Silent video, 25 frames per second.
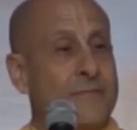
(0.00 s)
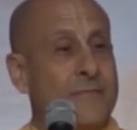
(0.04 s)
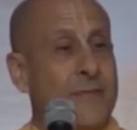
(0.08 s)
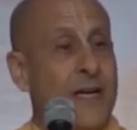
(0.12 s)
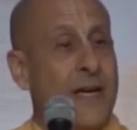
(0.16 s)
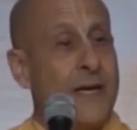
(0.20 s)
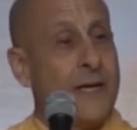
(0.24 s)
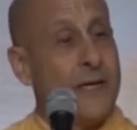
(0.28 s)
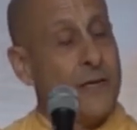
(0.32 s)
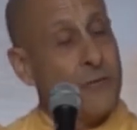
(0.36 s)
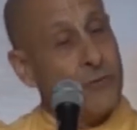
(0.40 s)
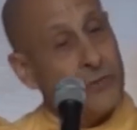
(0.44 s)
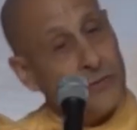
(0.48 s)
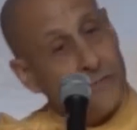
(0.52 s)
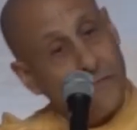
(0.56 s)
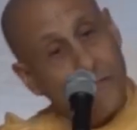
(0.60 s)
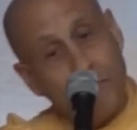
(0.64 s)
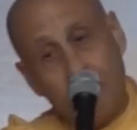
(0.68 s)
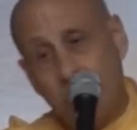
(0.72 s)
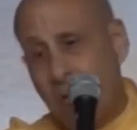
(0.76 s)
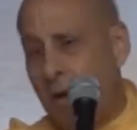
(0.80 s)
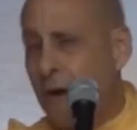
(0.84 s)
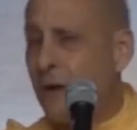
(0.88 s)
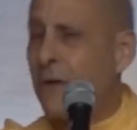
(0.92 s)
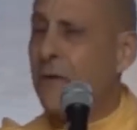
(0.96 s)
And he was
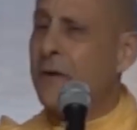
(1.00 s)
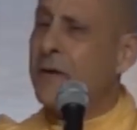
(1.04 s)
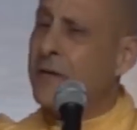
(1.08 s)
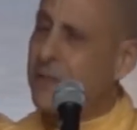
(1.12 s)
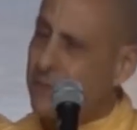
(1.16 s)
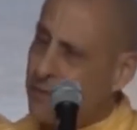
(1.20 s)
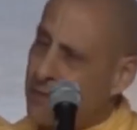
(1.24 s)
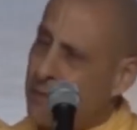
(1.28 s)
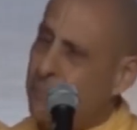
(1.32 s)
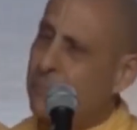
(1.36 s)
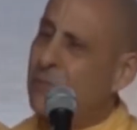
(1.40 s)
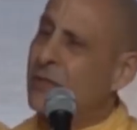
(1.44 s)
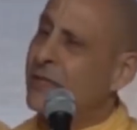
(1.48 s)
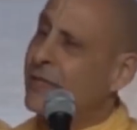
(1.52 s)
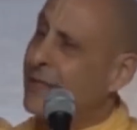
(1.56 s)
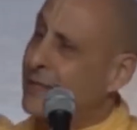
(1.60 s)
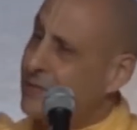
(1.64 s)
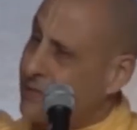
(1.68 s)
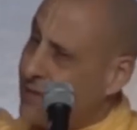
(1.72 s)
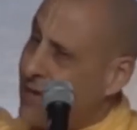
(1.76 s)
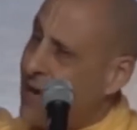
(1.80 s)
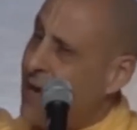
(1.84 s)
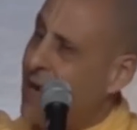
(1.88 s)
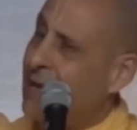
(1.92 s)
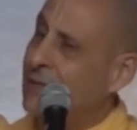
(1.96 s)
very deeply
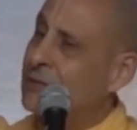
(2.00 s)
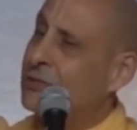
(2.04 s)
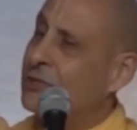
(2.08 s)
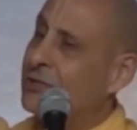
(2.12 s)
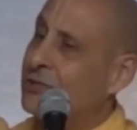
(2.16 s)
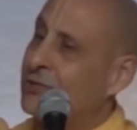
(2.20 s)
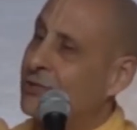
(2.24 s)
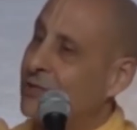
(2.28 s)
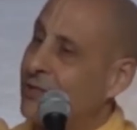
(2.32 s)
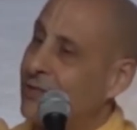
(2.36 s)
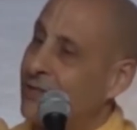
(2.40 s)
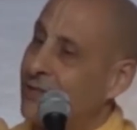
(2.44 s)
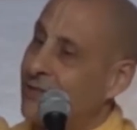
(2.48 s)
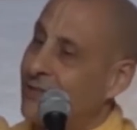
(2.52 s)
attached